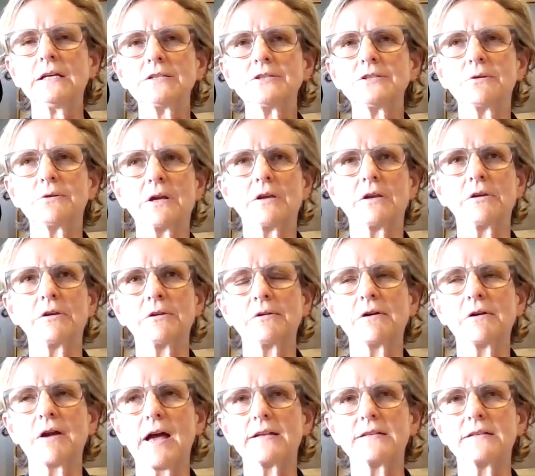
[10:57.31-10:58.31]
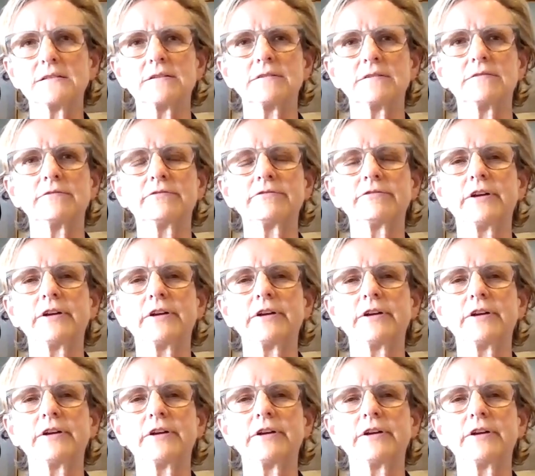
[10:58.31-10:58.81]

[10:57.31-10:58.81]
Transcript: doing new kinds of